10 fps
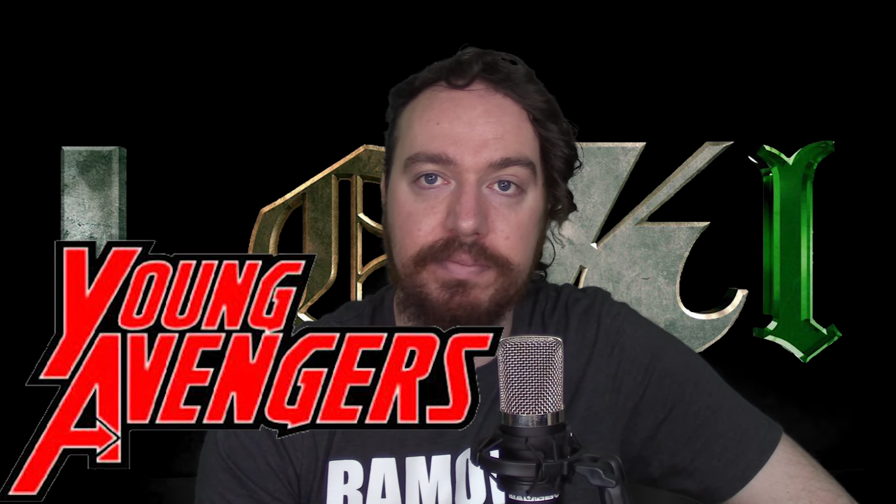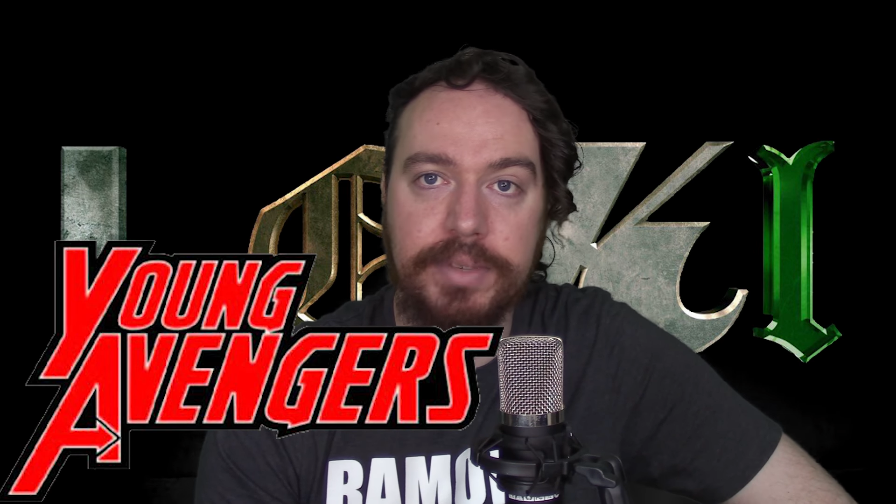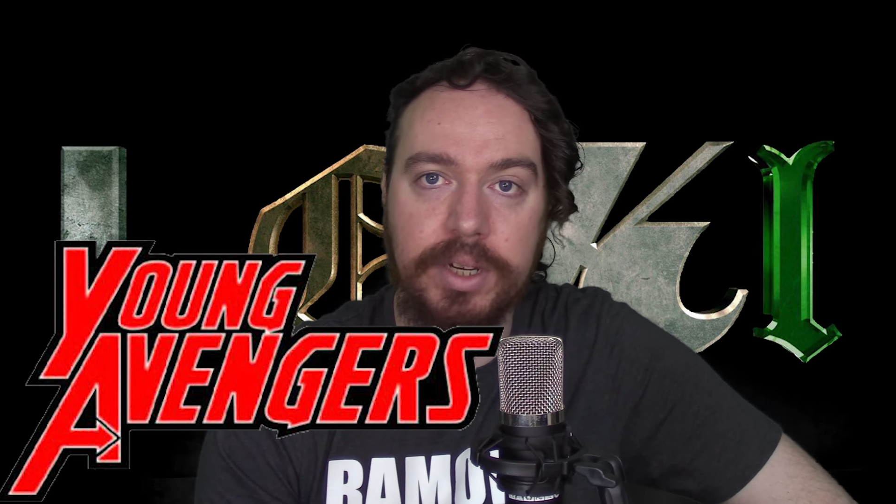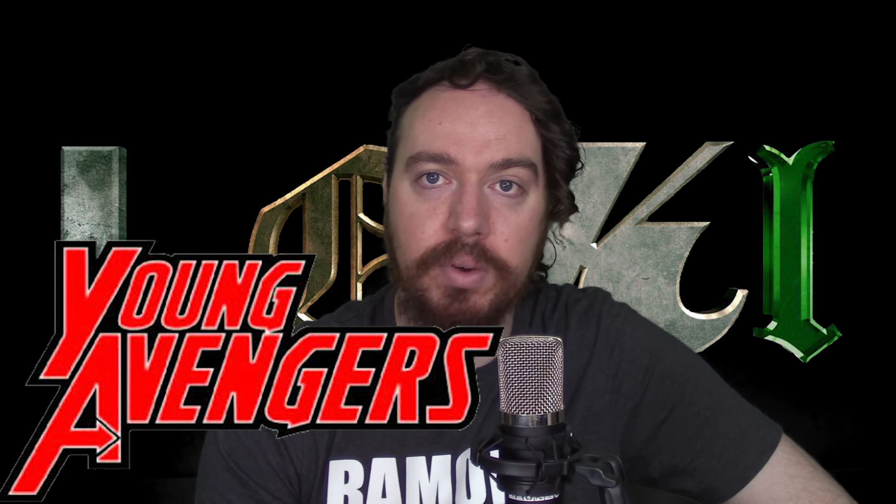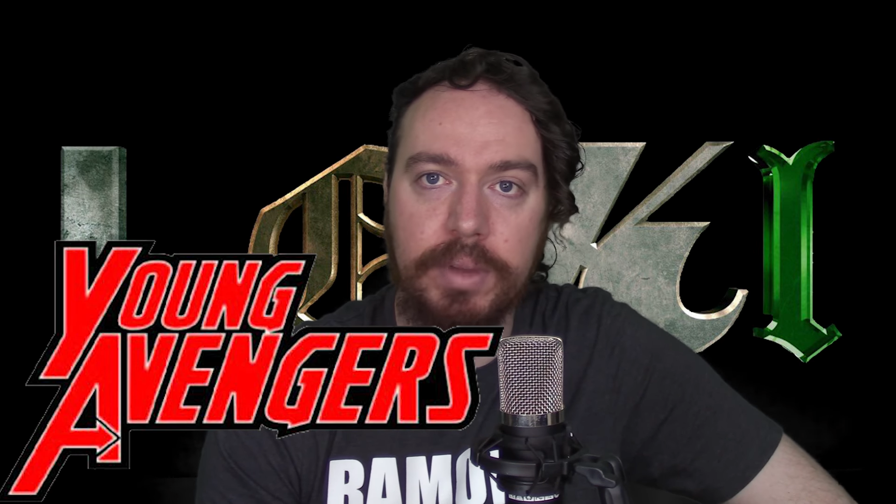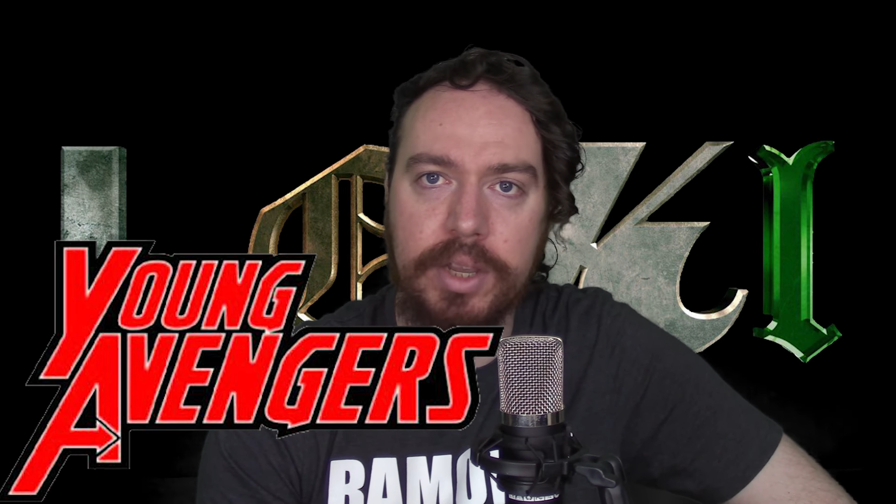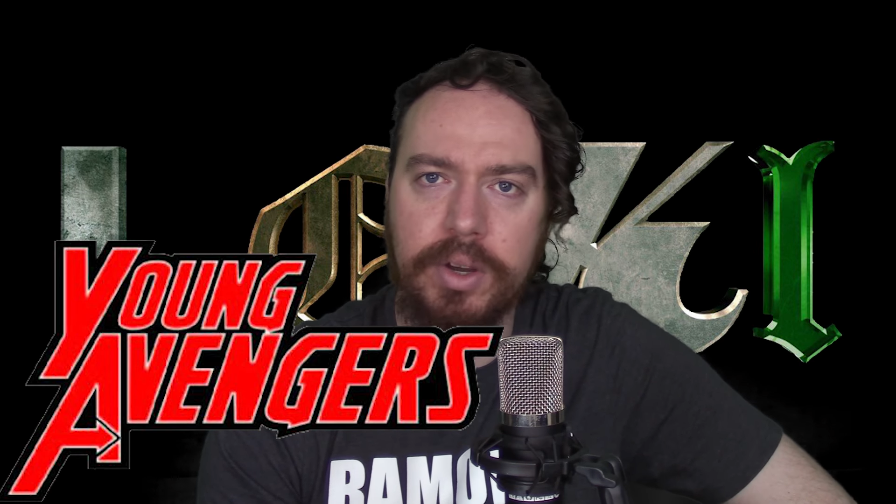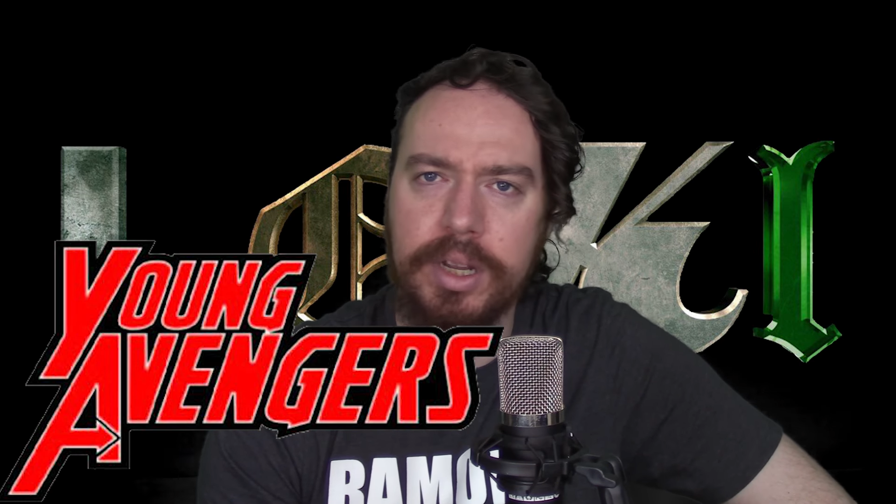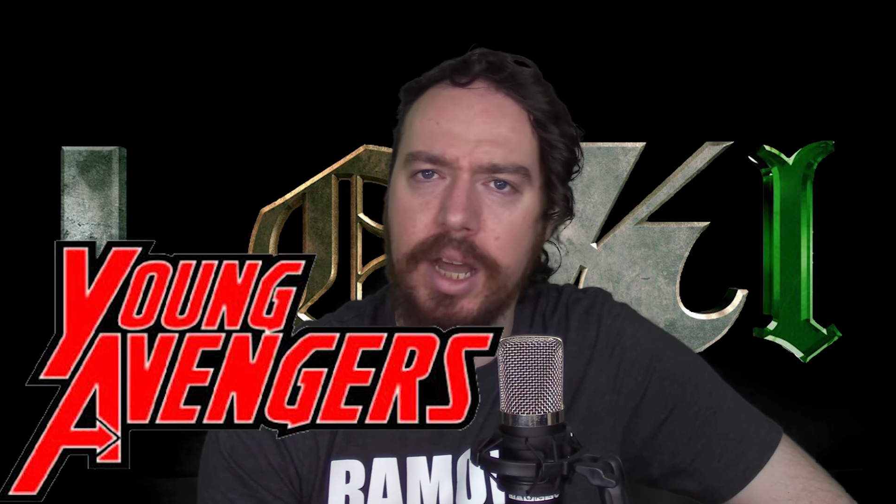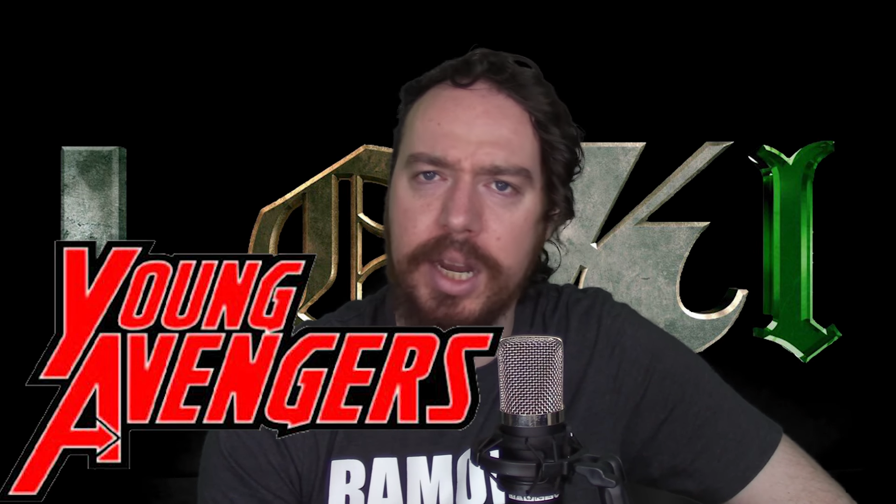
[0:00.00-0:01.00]
You know, he could
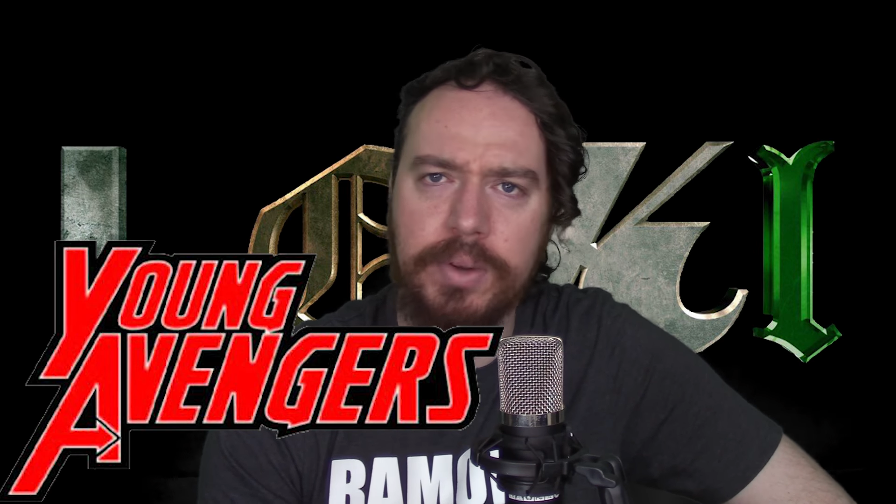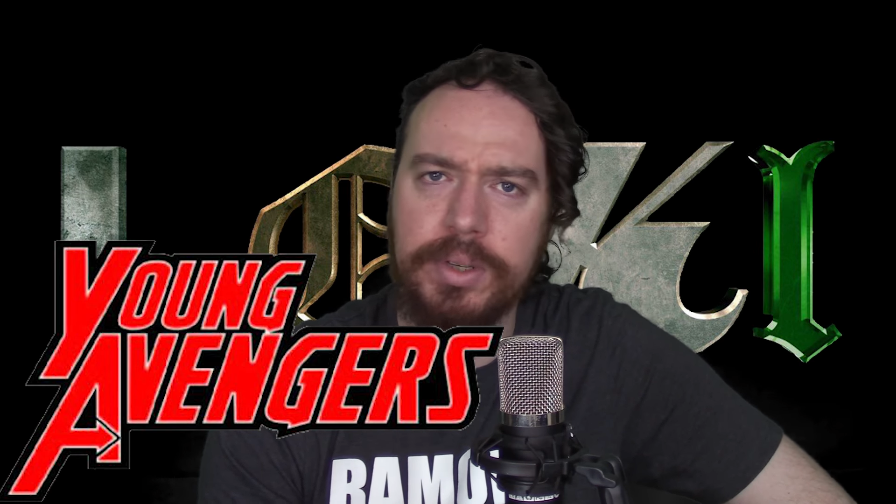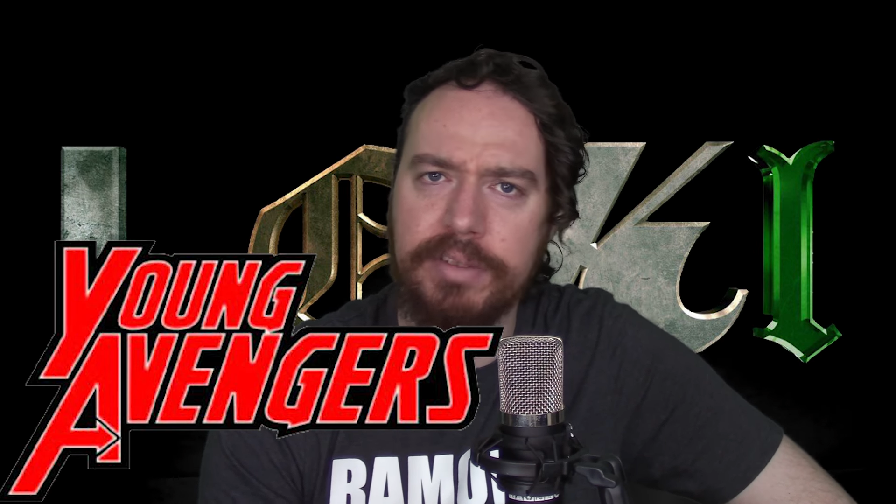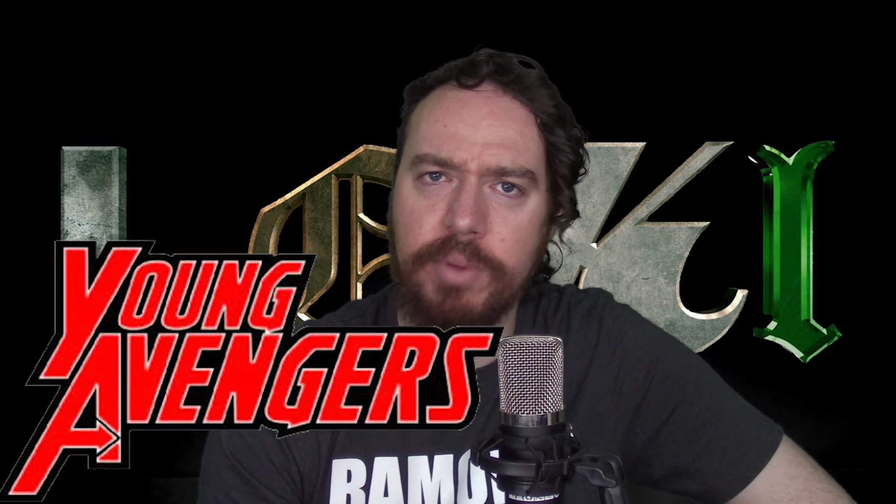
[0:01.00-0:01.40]
have got out if